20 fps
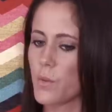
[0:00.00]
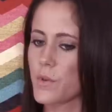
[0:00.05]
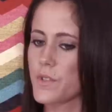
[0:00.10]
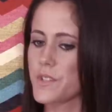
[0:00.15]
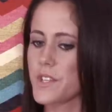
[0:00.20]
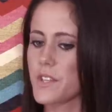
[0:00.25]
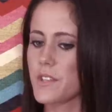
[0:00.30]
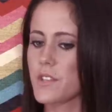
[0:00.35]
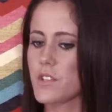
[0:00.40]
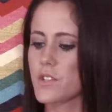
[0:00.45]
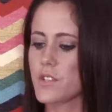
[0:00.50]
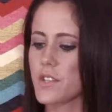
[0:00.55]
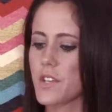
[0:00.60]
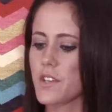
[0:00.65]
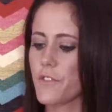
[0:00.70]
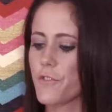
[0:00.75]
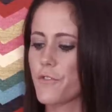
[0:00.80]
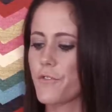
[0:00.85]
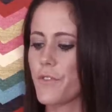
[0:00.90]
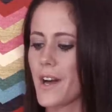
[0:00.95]
well, see, there's like
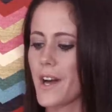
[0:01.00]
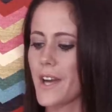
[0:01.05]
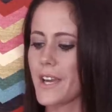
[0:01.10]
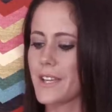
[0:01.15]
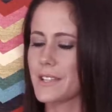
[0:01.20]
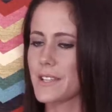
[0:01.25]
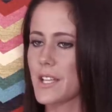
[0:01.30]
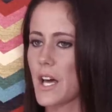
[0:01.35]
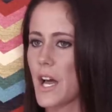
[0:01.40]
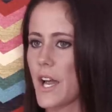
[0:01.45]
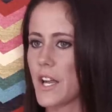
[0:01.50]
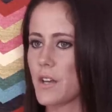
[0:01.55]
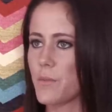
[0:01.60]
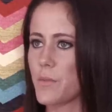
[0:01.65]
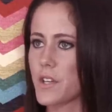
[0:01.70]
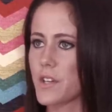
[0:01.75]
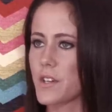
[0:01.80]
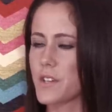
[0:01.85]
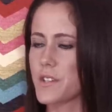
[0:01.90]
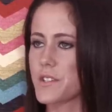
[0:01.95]
a fine line
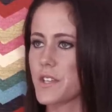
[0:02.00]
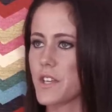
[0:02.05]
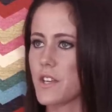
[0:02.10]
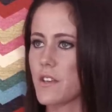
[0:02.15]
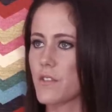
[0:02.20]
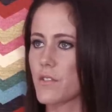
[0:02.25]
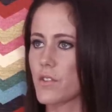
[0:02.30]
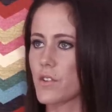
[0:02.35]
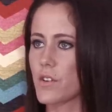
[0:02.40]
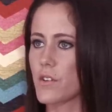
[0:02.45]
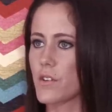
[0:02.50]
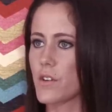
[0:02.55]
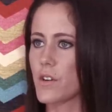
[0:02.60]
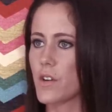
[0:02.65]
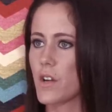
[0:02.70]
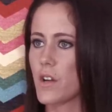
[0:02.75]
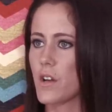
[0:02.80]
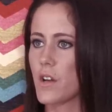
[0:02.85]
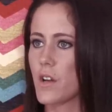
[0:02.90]
because either